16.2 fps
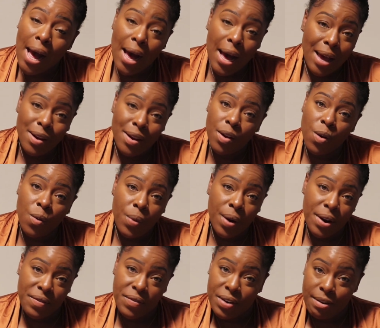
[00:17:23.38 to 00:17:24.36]
I don't
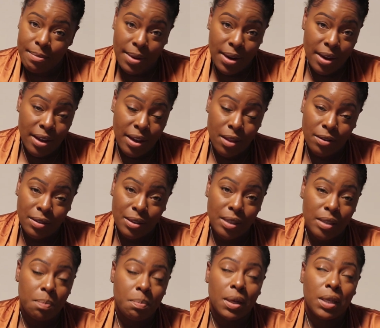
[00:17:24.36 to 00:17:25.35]
wear very many colors,
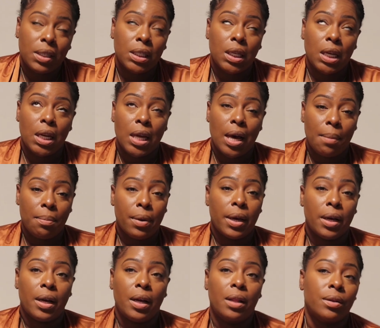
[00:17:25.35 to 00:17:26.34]
especially not
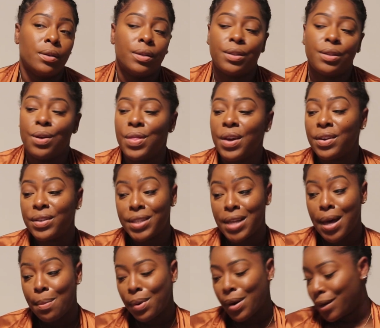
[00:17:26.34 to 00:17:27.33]
bright colors. So there's
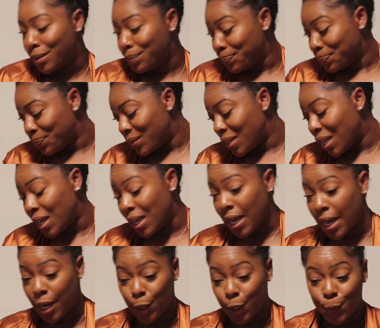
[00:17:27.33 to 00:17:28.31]
that part.
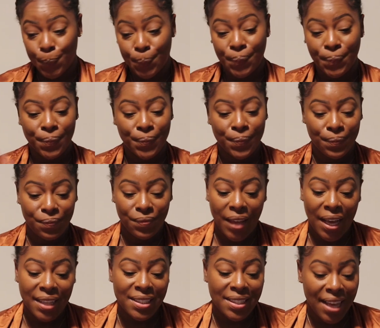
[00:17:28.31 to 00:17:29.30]
Anyhow,
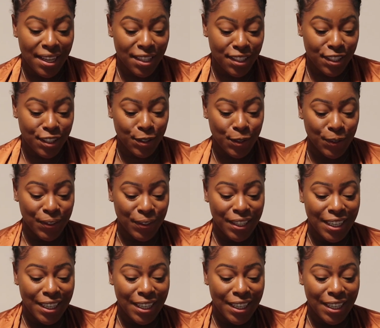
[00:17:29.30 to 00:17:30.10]
that's that suit.